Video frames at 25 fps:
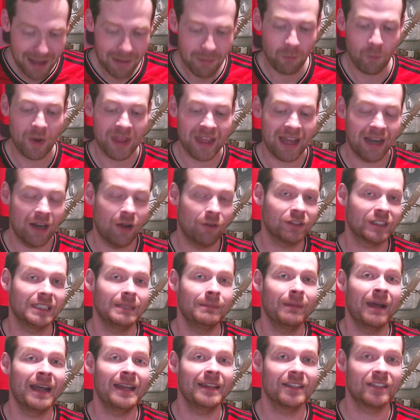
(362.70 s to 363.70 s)
we then obviously
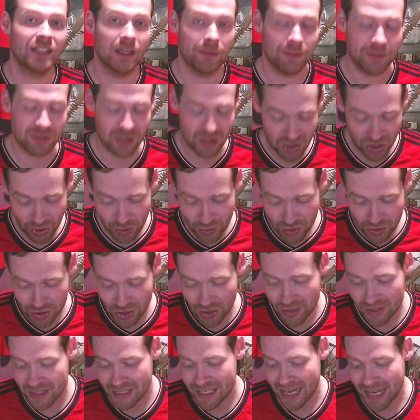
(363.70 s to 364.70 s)
make the
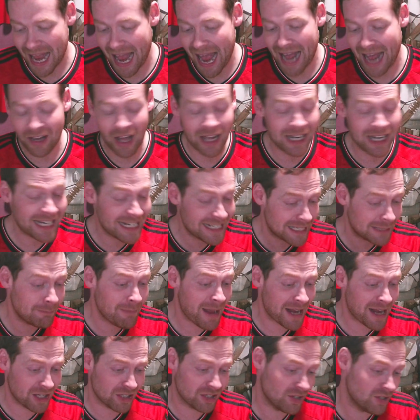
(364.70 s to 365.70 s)
substitutions. And I need to
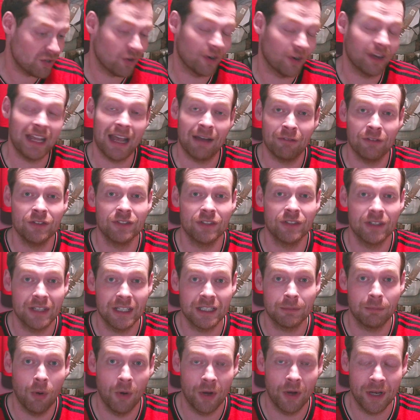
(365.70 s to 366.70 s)
mention Johnny Evans at this
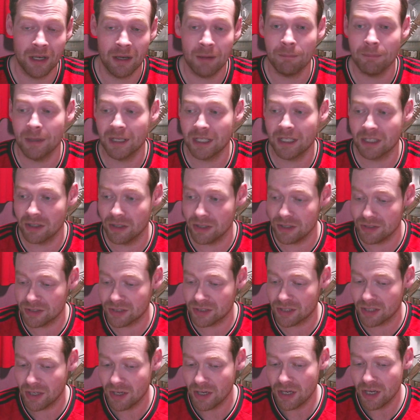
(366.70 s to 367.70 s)
point because
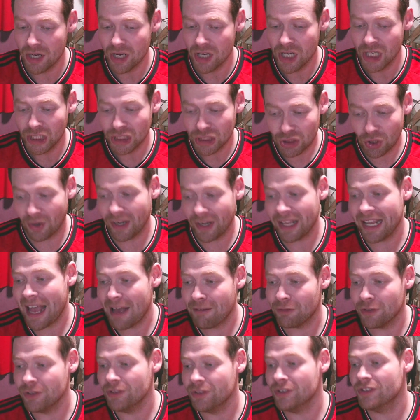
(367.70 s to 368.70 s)
Johnny
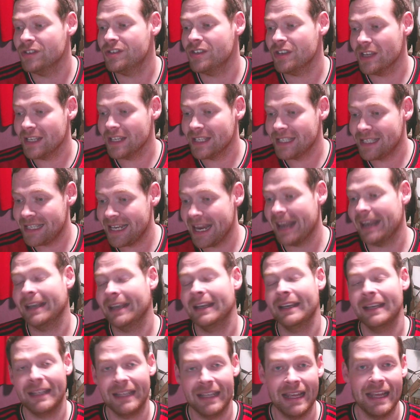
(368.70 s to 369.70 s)
Evans
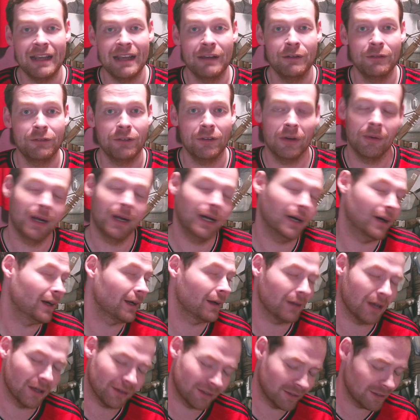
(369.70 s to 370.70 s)
didn't give, well,
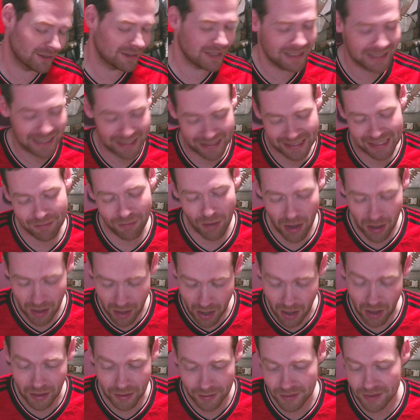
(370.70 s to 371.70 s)
I'm going to say didn't give our
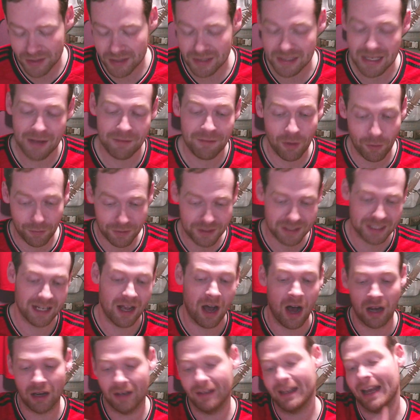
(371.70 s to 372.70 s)
Haaland a sniff. Obviously,
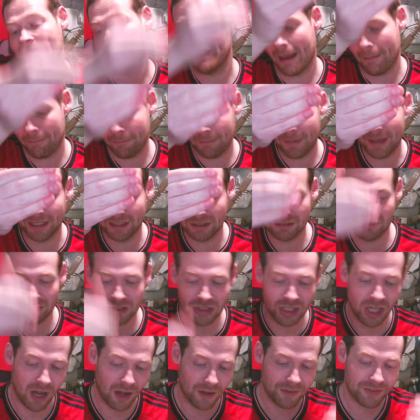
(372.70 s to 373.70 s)
Haaland had that big
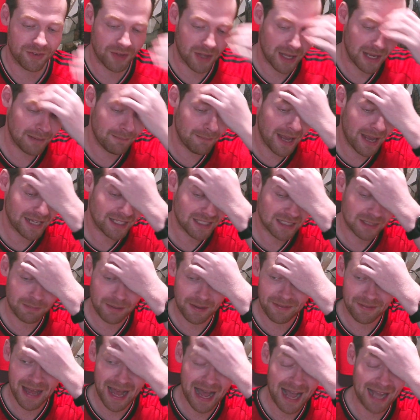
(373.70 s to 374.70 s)
chance that he missed. But
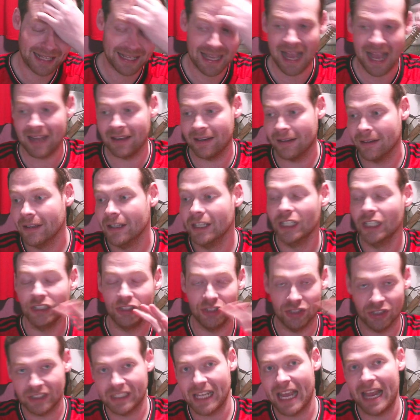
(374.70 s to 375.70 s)
that, again,
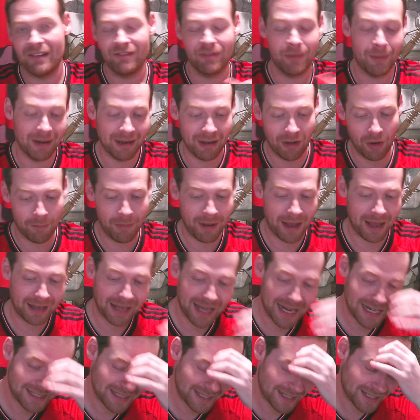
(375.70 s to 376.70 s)
just came from a little bit of
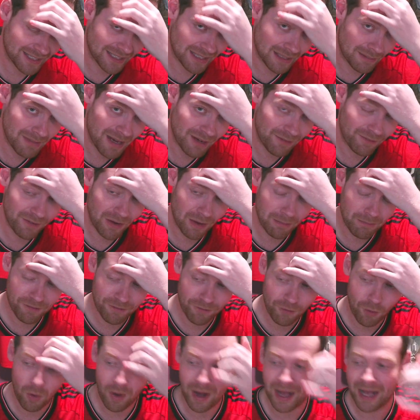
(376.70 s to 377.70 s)
laziness in the midfield
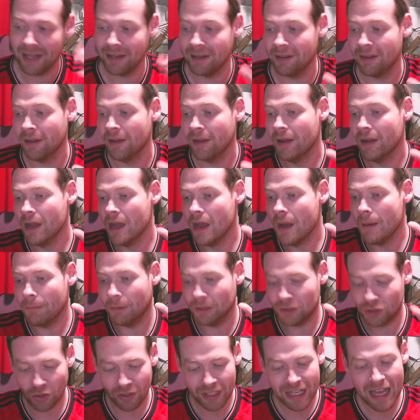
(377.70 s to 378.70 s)
beforehand. But
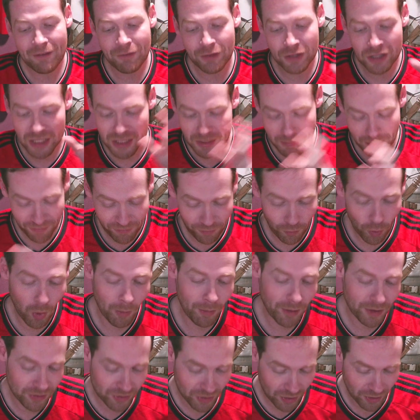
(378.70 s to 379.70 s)
Johnny Evans'
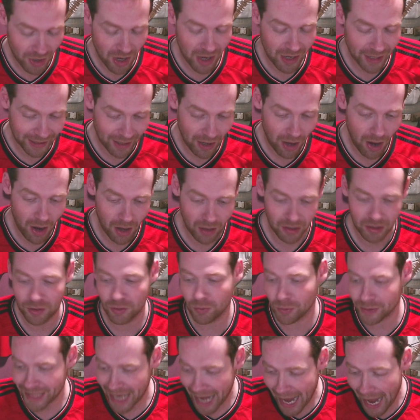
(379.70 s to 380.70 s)
performance on Erling Haaland
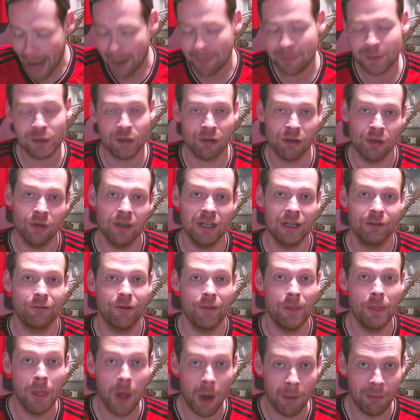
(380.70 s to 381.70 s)
was absolutely
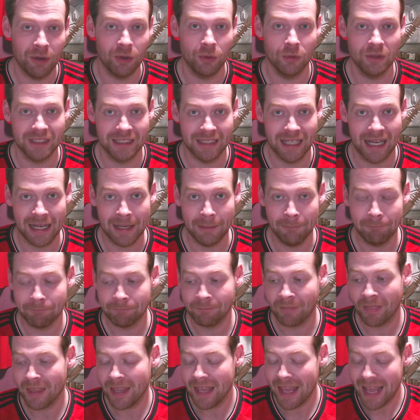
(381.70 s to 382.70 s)
phenomenal today.
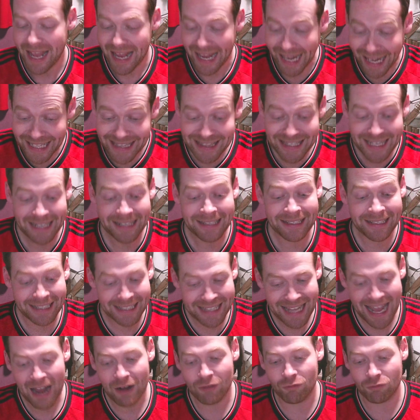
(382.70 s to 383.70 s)
He didn't
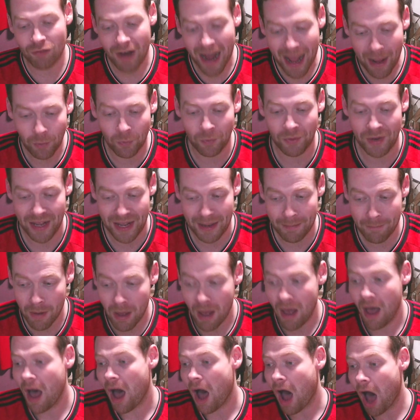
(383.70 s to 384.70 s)
get round him
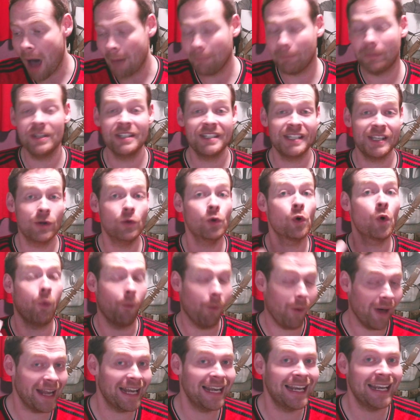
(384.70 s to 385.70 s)
up until
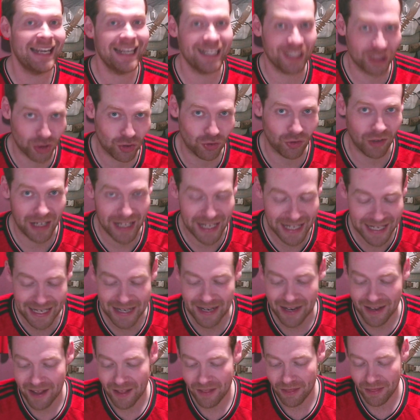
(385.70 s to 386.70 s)
quite literally
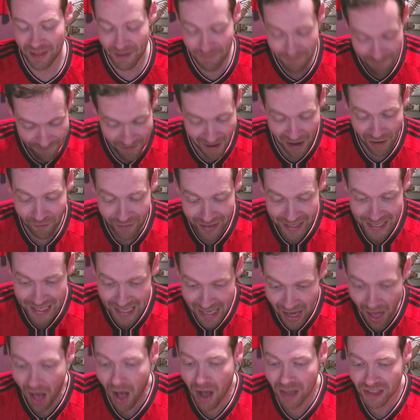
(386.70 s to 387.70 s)
the very
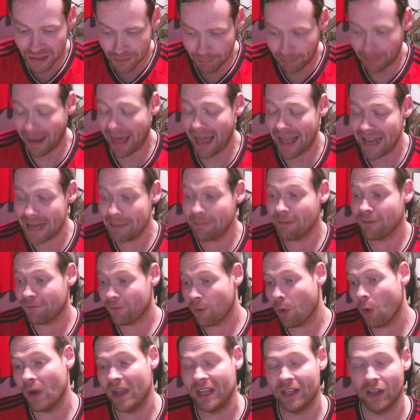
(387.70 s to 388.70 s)
last play
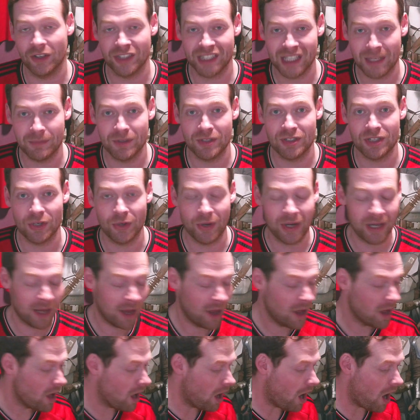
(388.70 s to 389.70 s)
before he got substituted.
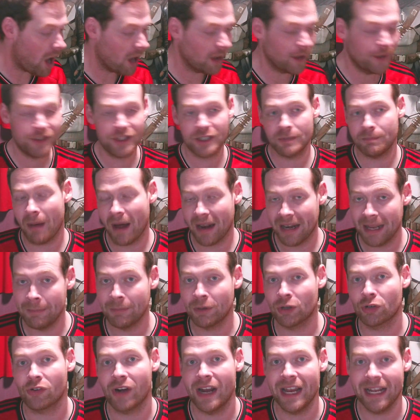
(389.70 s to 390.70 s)
Haaland spun him,
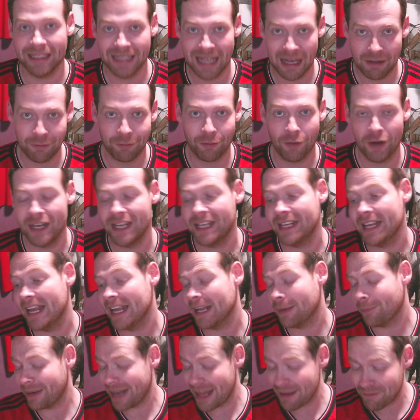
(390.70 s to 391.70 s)
creating that free kick
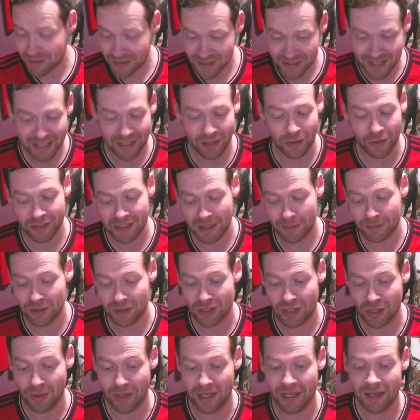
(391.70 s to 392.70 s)
when Evans then got
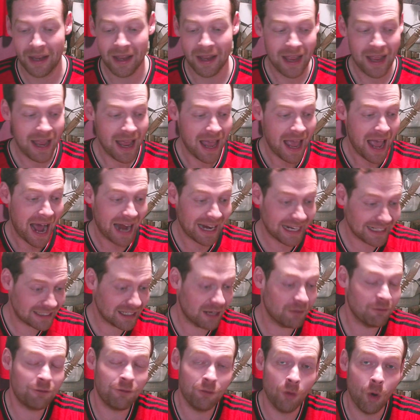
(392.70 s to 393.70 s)
substituted. And it's
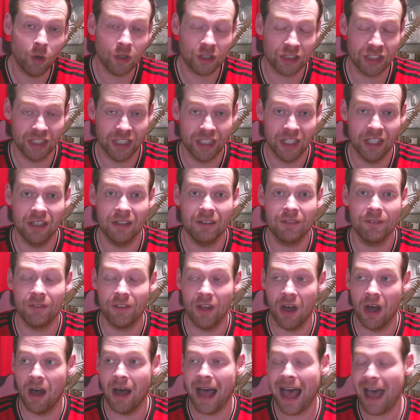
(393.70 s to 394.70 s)
unfortunate
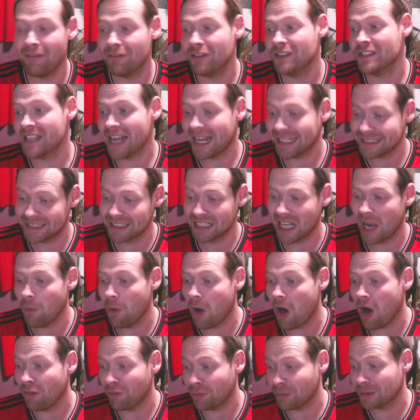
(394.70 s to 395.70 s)
that Evans had to go
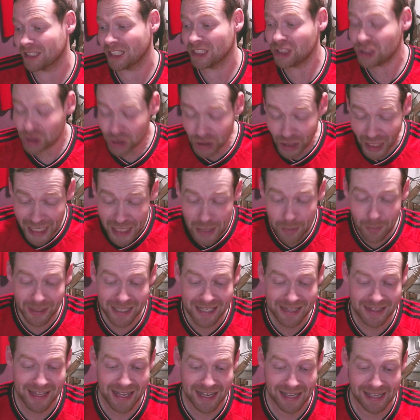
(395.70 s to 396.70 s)
off because I genuinely
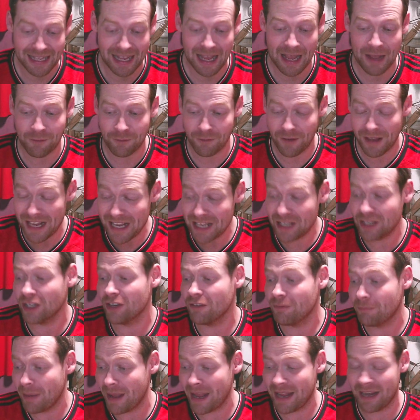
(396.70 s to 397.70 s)
think if he could have
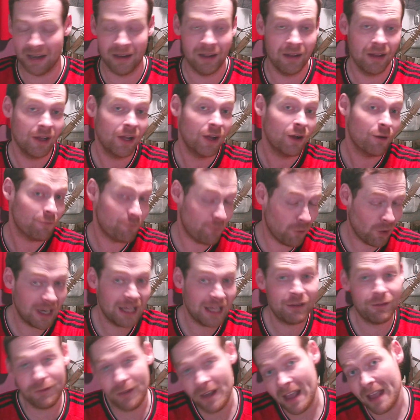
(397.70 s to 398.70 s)
been fully
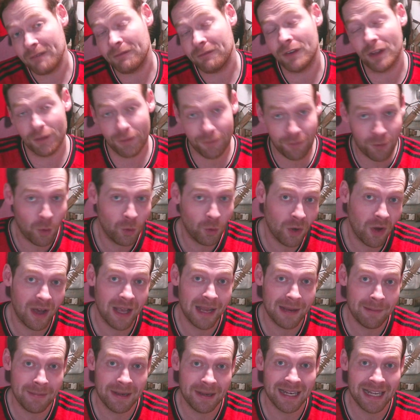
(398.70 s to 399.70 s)
fit for the full 90
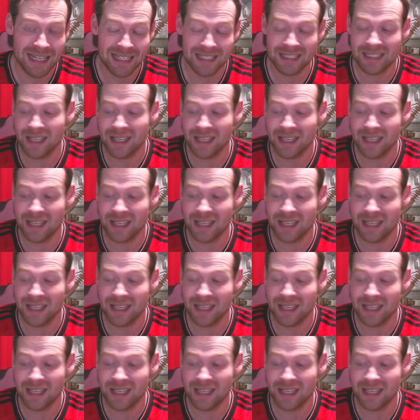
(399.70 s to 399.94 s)
minutes,